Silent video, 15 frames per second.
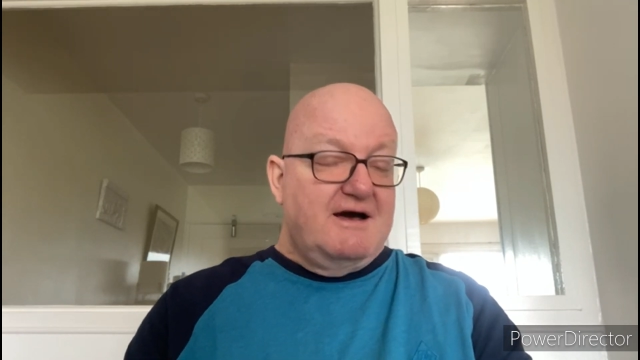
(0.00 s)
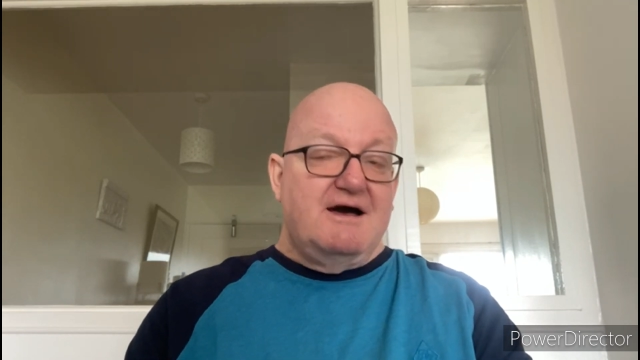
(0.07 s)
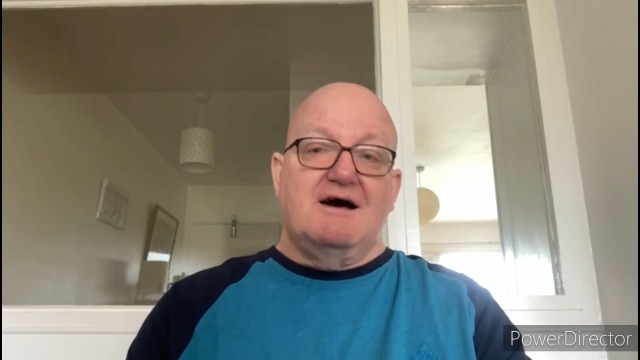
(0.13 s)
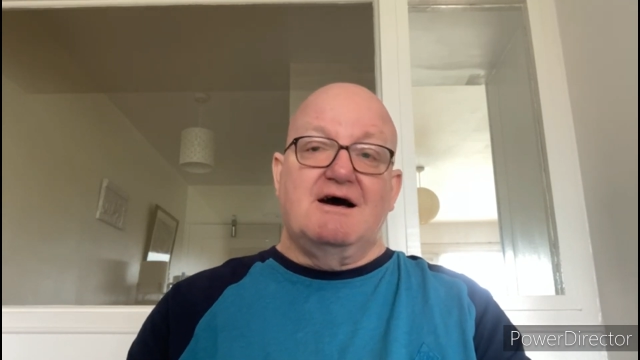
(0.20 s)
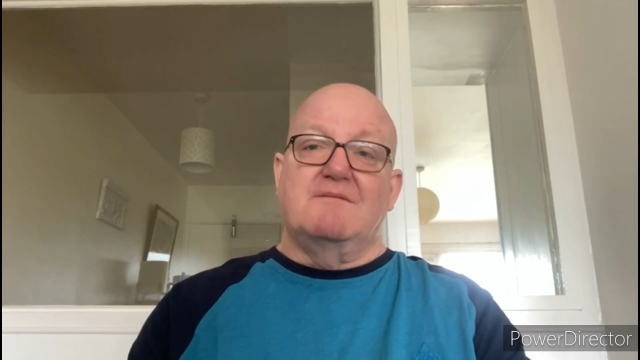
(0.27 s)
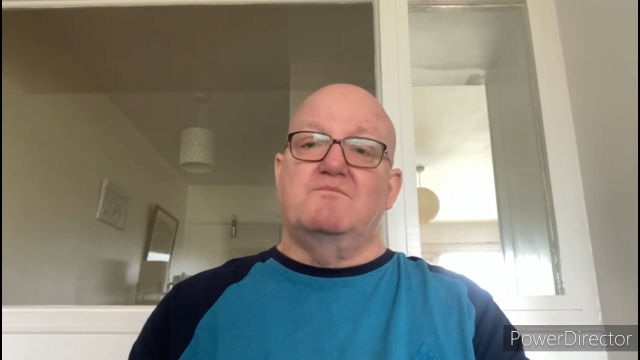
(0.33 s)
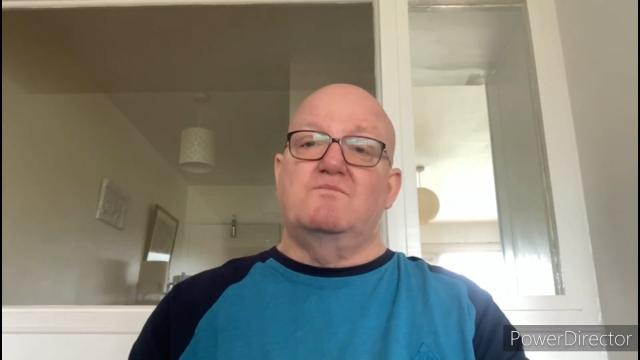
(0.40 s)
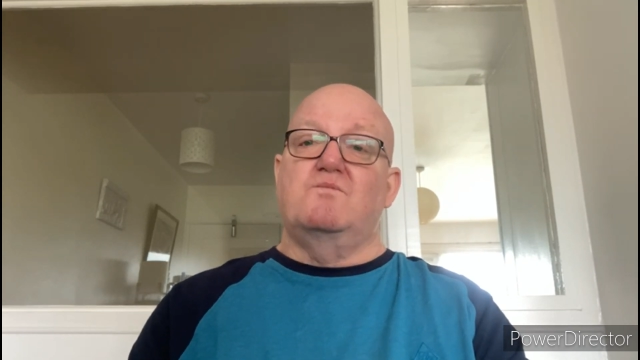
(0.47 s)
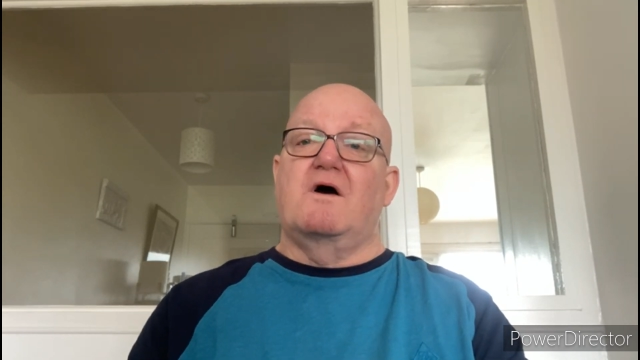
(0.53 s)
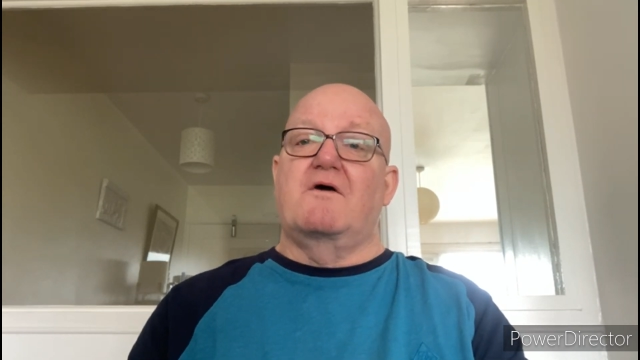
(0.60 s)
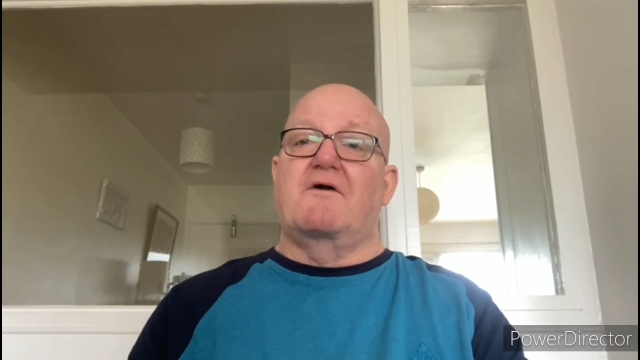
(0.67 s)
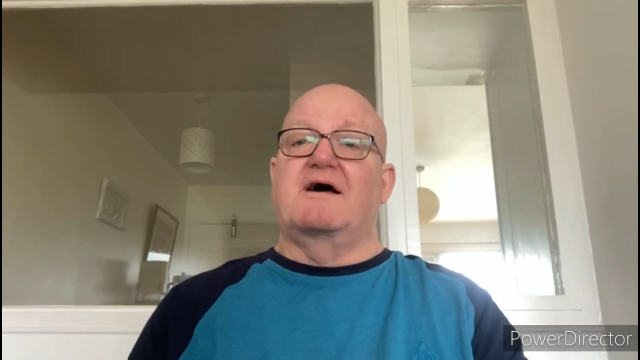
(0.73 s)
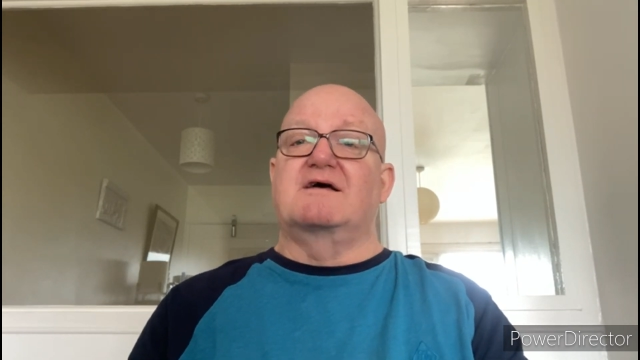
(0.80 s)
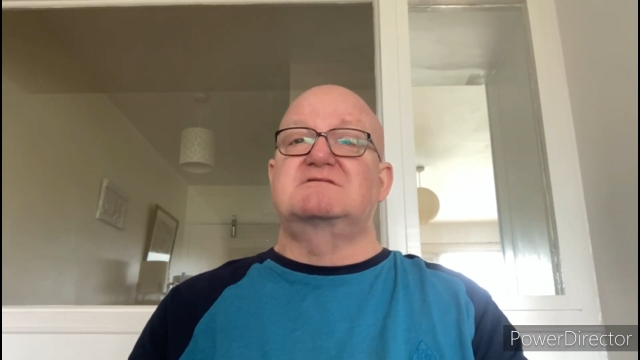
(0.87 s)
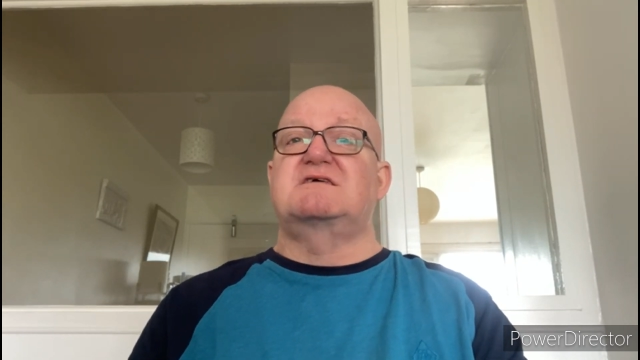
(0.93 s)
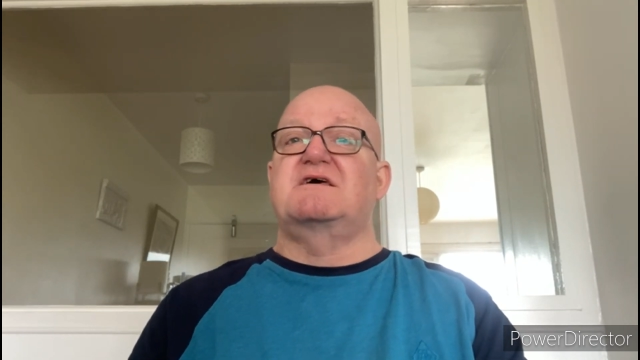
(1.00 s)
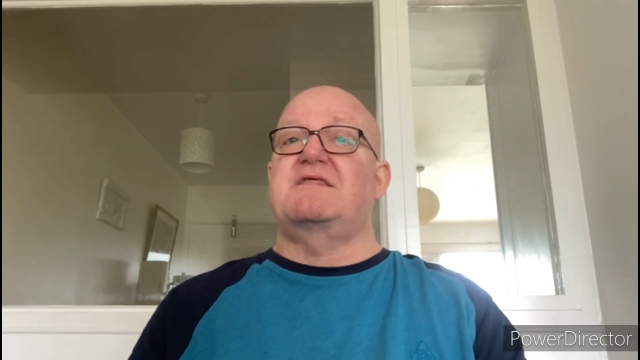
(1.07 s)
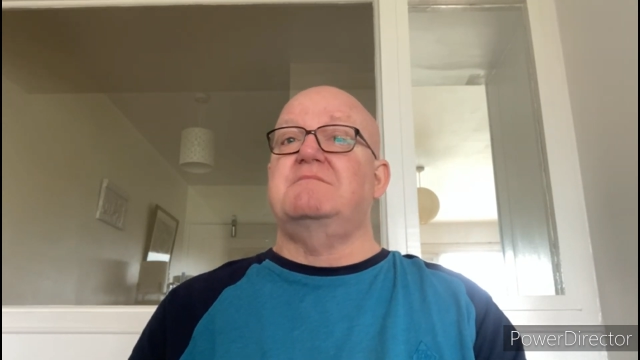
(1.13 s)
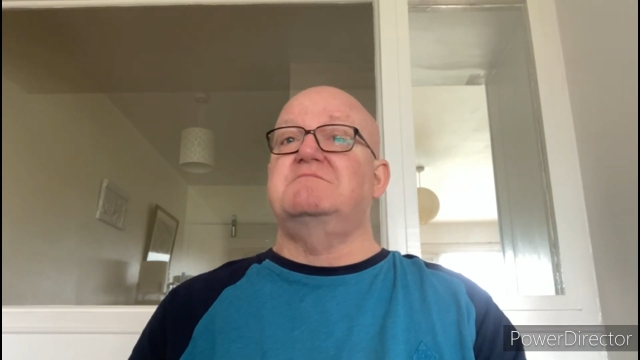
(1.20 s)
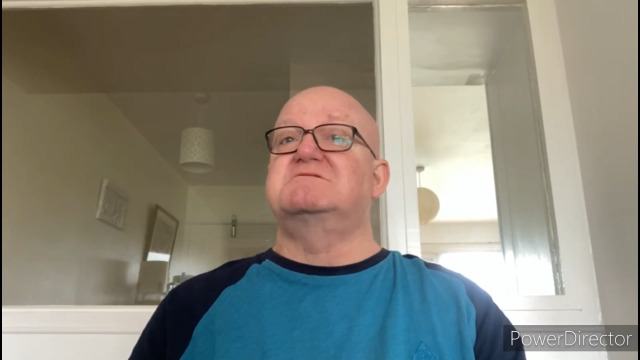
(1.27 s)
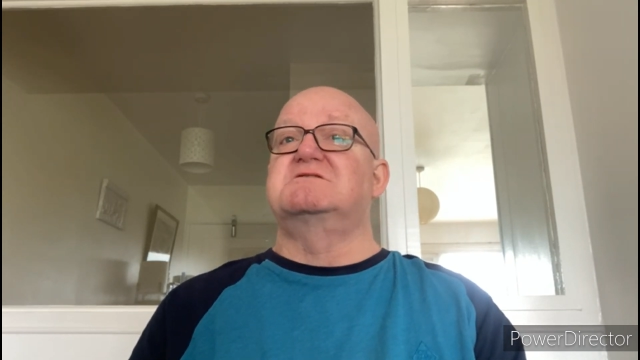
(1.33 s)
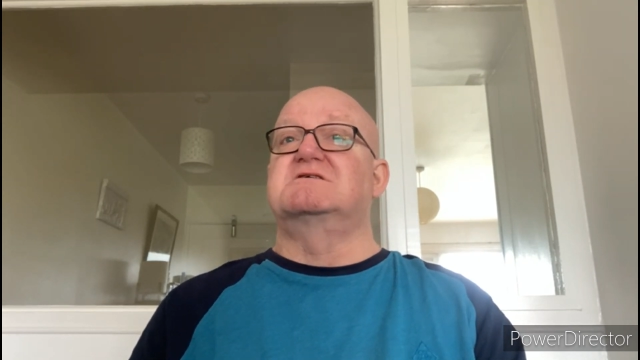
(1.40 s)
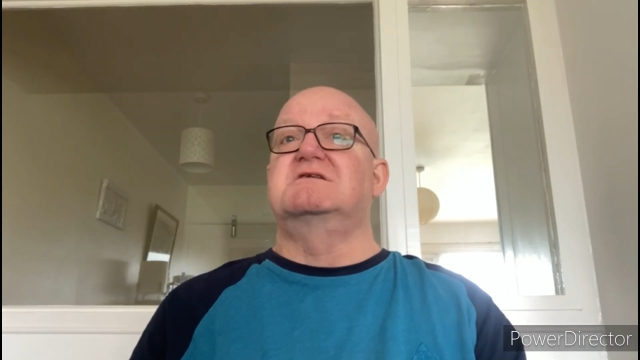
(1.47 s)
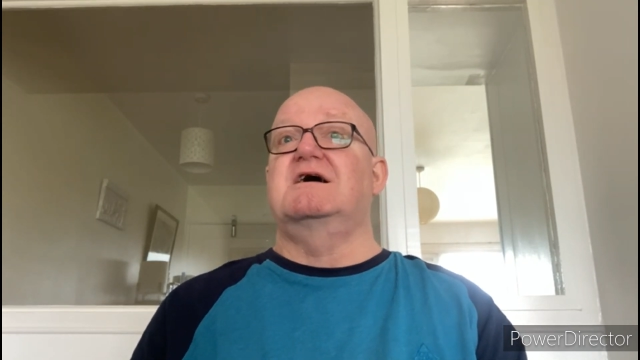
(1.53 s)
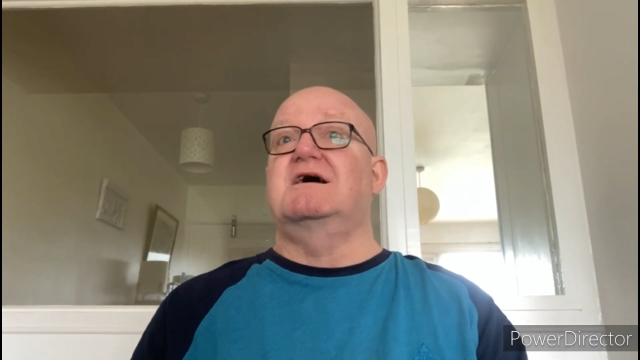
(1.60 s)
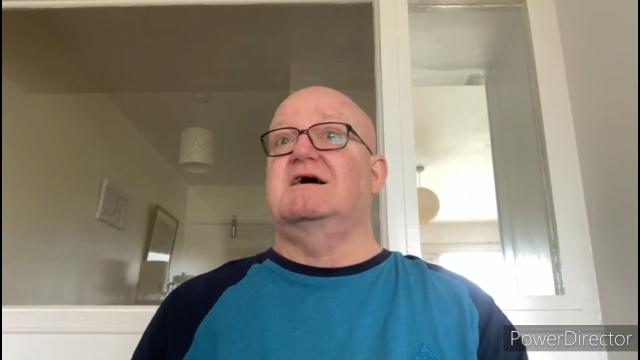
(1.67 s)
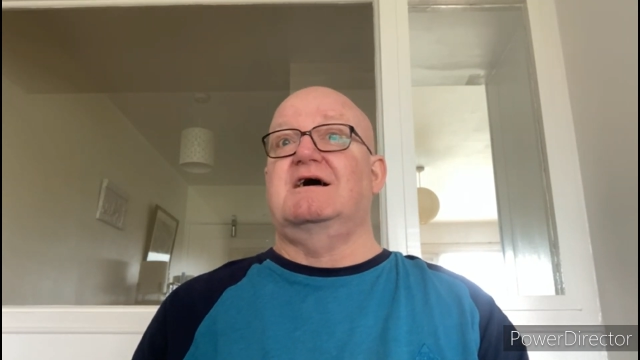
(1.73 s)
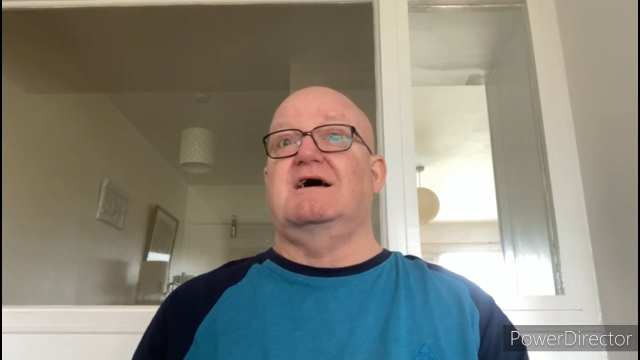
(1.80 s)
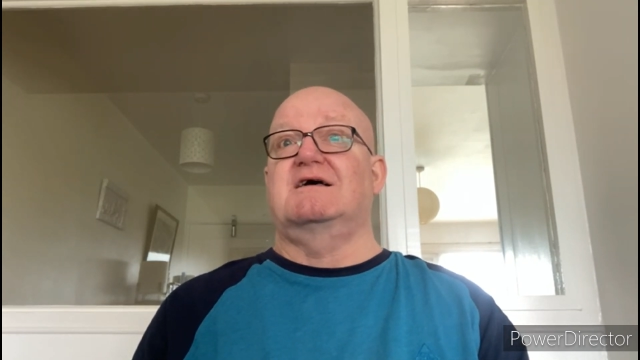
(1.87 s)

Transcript: Whereas Southampton,